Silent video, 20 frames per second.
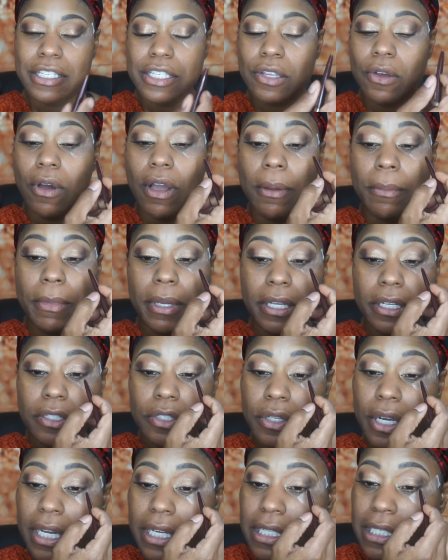So I'm going
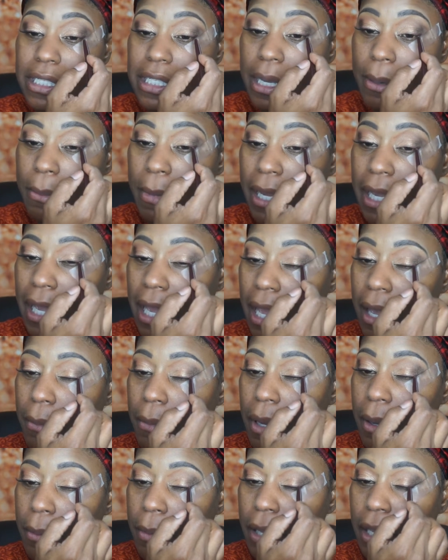to try to step my
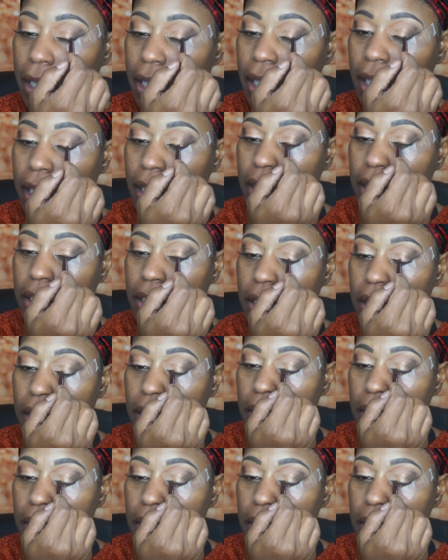game up and get